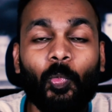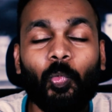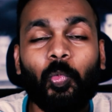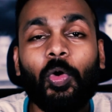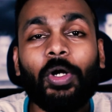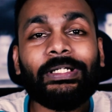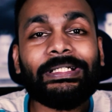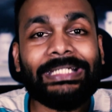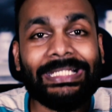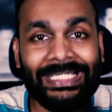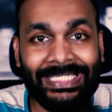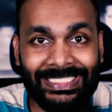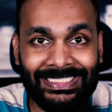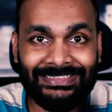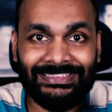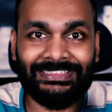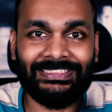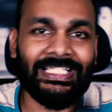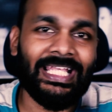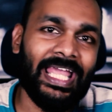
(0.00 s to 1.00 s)
What
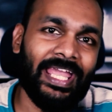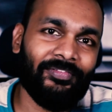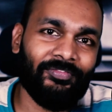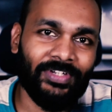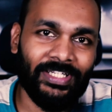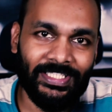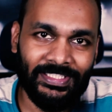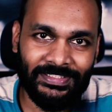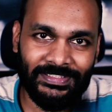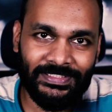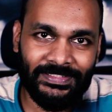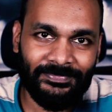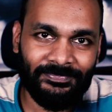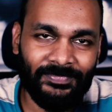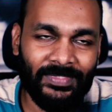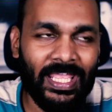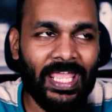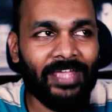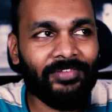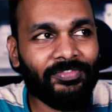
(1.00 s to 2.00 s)
is evidence?
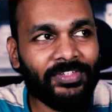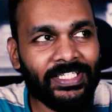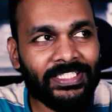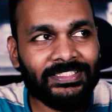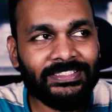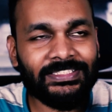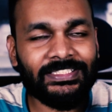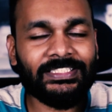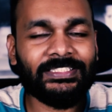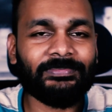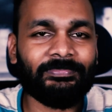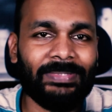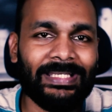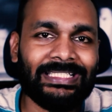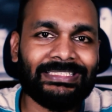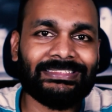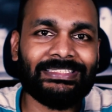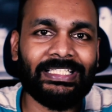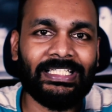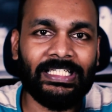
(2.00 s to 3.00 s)
Evidence is
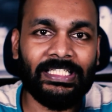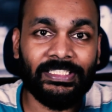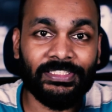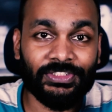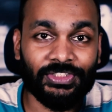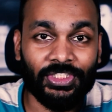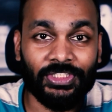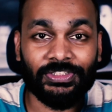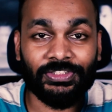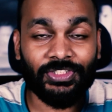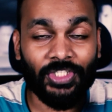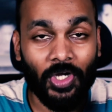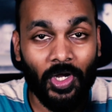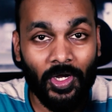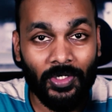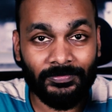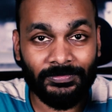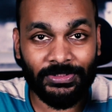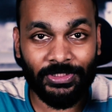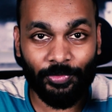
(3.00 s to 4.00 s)
basically just
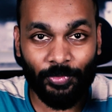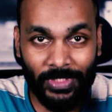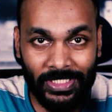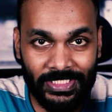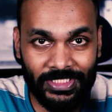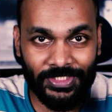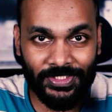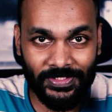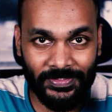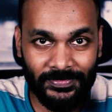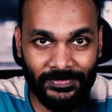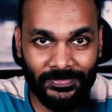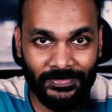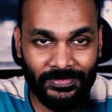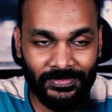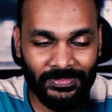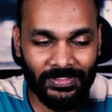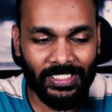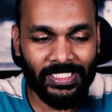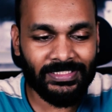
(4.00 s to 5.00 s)
observation.
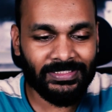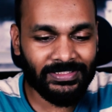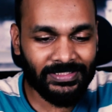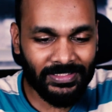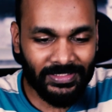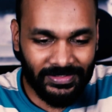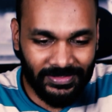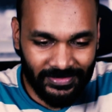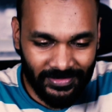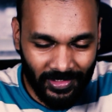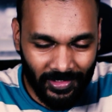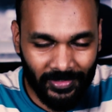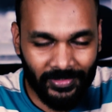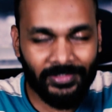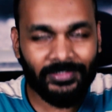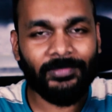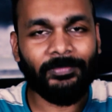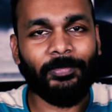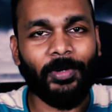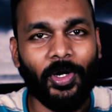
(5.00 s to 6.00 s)
Let's start
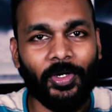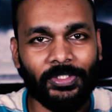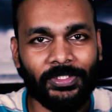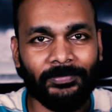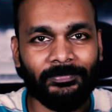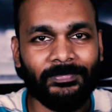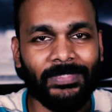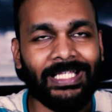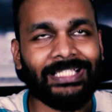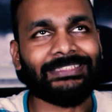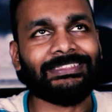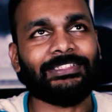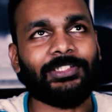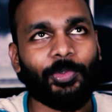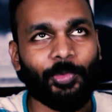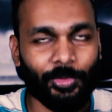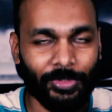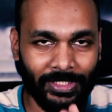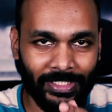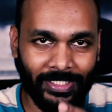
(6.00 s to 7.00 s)
at the bottom and
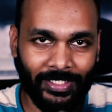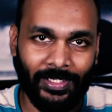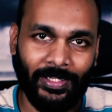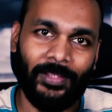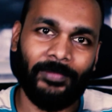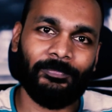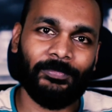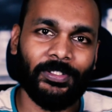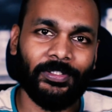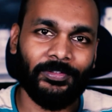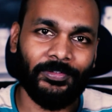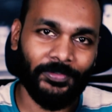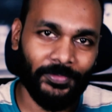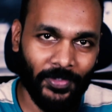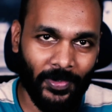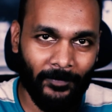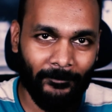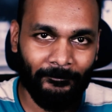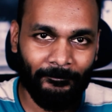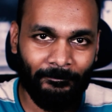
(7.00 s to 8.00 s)
slowly climb to the
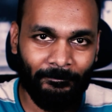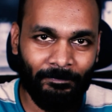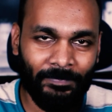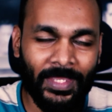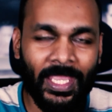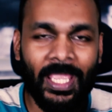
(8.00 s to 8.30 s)
top.